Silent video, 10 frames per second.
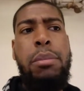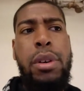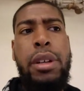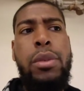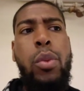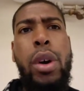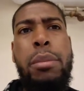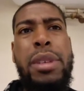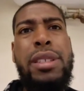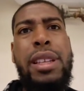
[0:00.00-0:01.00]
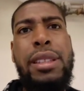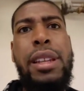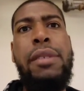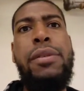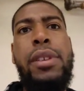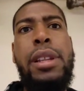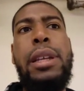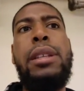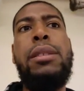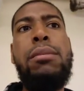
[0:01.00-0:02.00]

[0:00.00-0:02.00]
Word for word: But one mistake that I felt like